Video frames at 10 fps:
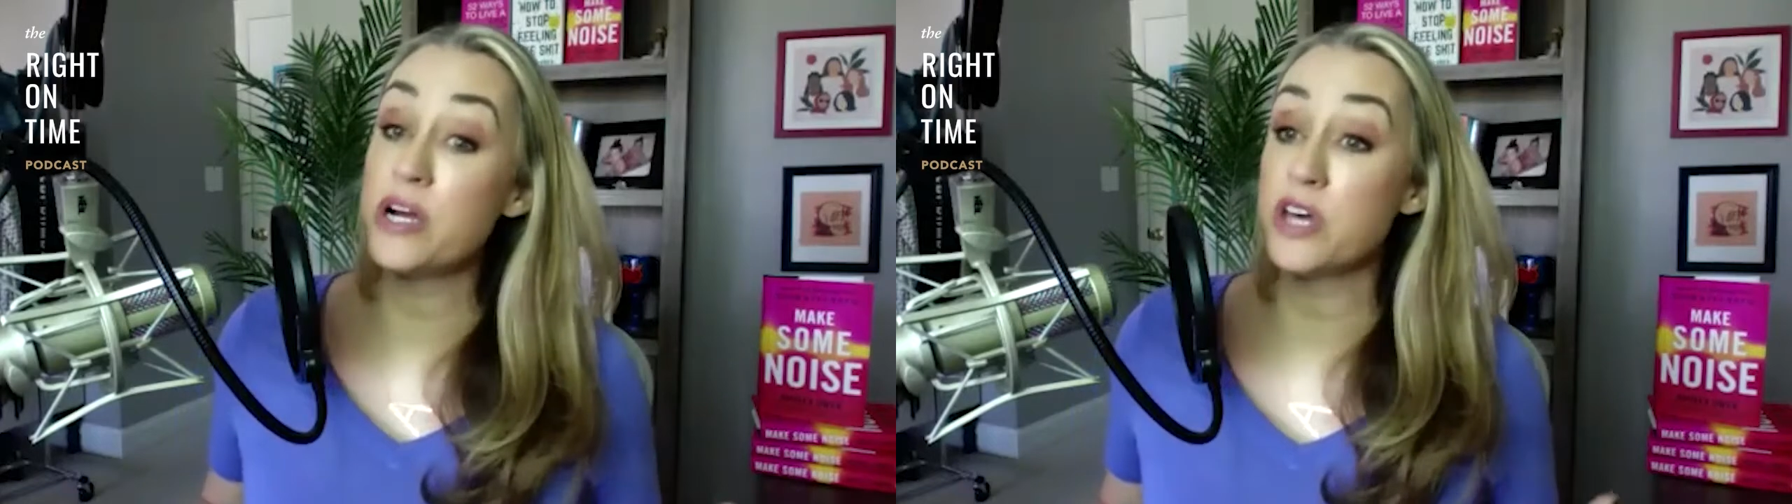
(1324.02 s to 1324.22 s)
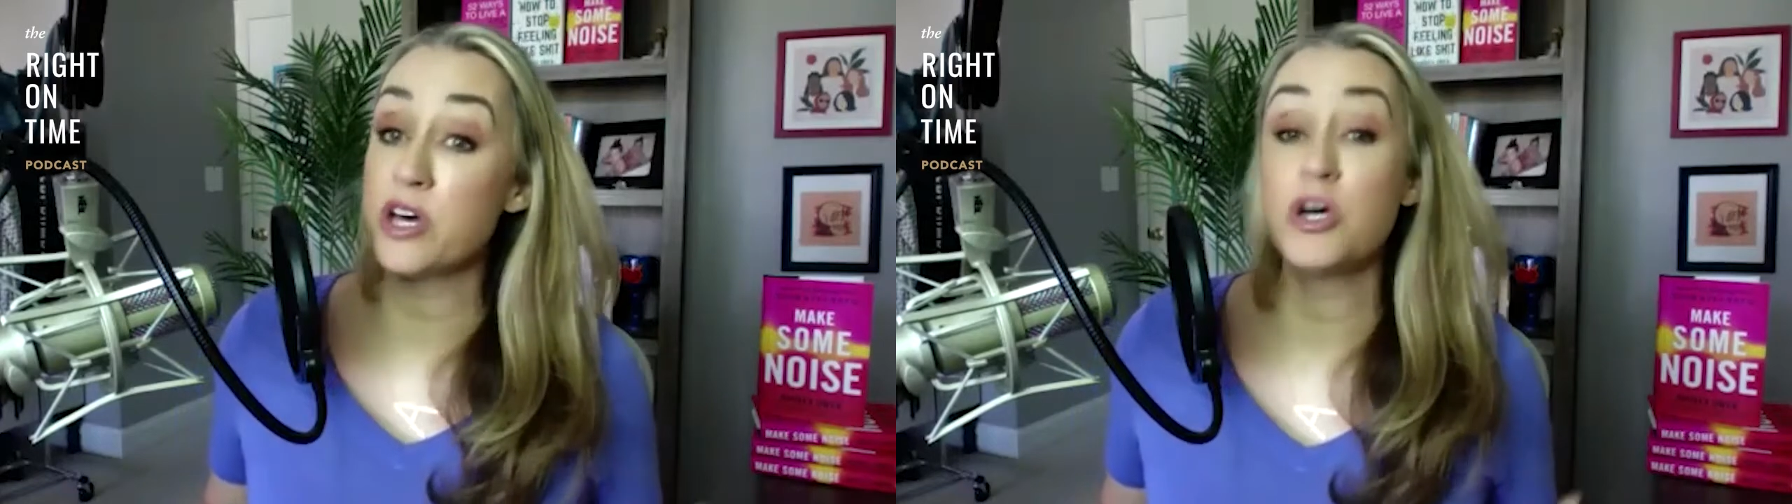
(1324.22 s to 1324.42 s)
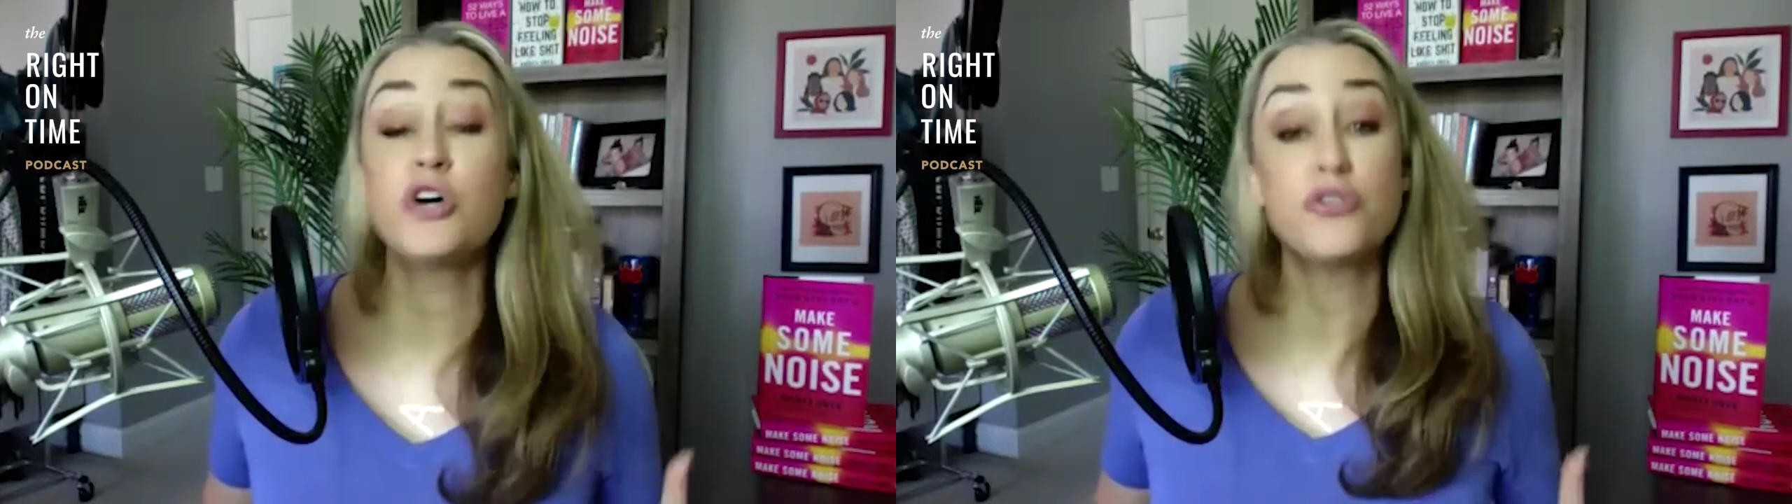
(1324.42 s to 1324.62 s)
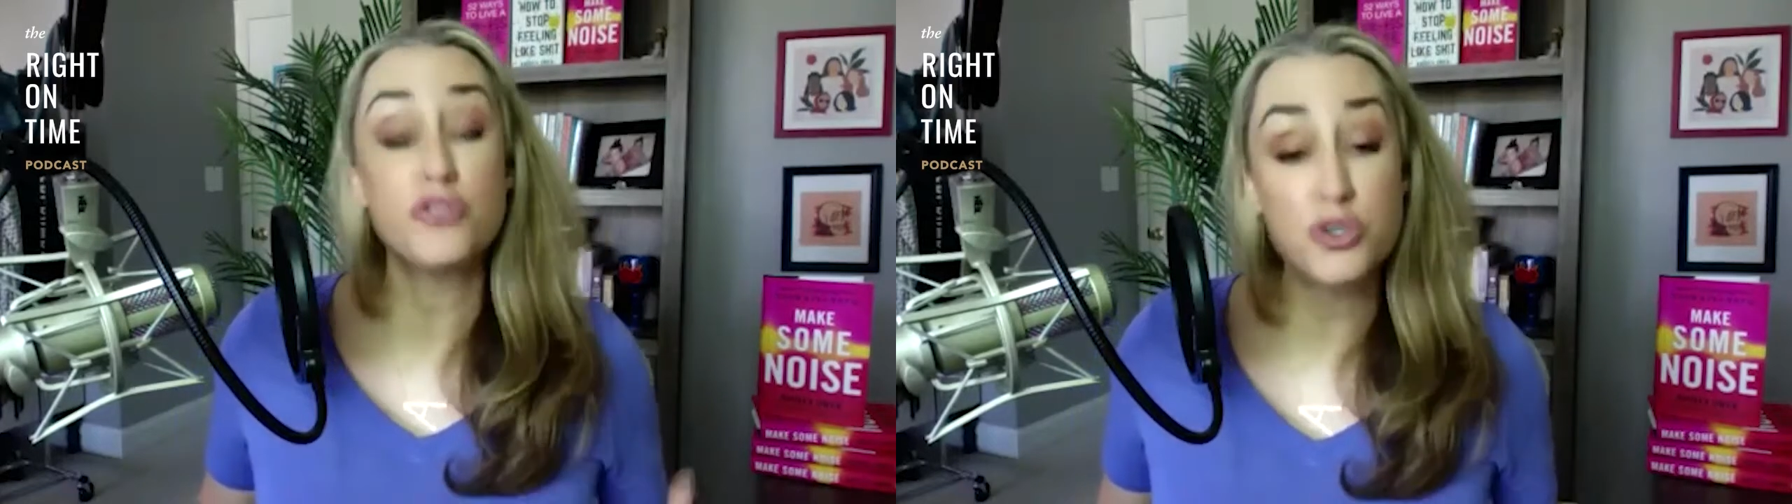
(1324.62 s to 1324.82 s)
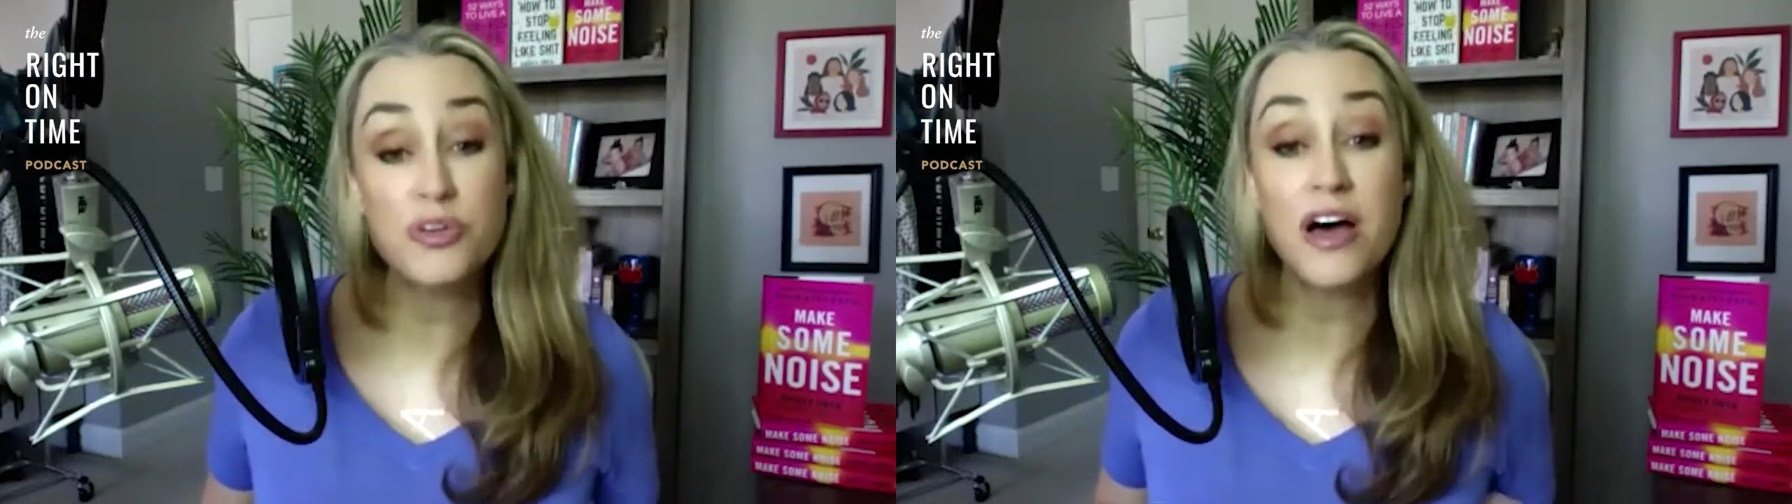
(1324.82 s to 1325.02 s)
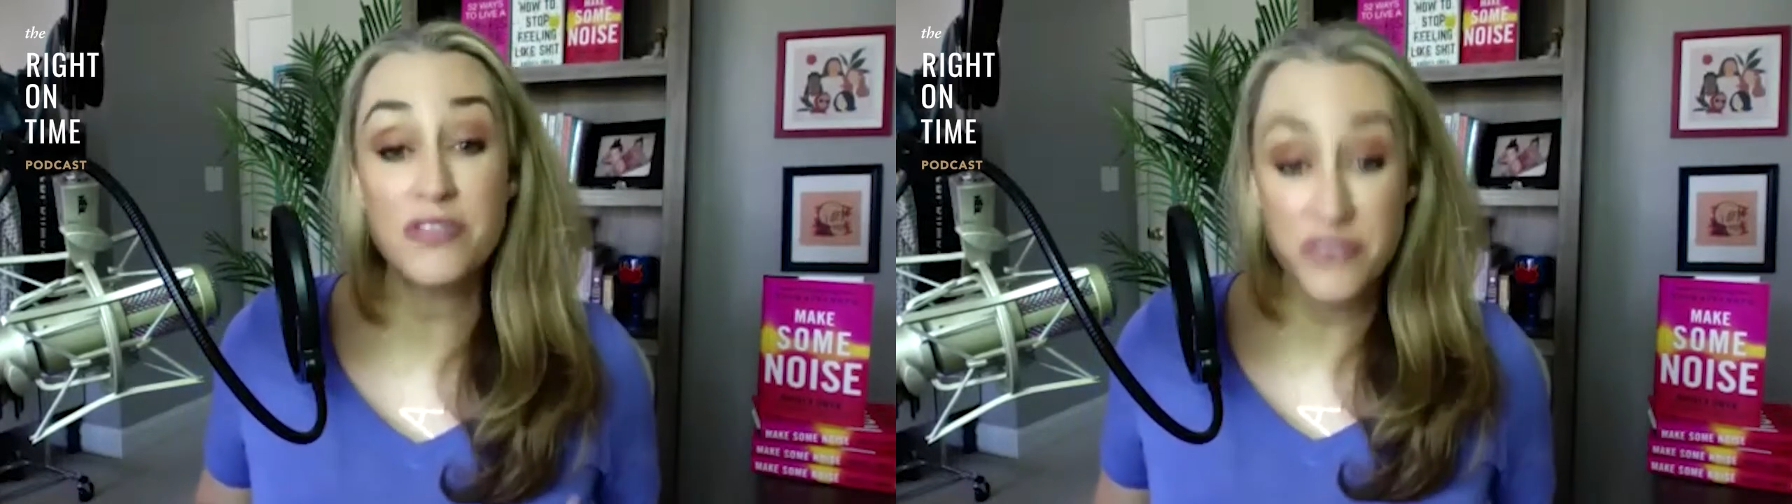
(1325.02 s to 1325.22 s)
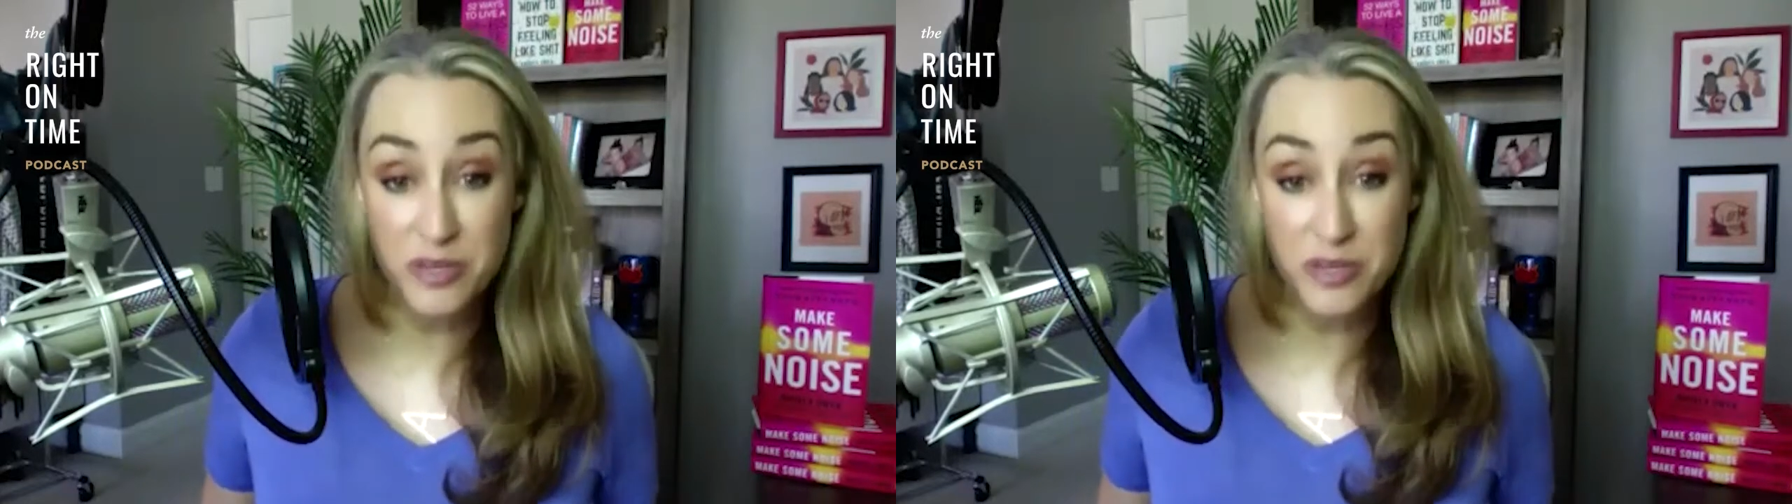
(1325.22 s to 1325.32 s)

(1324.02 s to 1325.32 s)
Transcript: them do not fit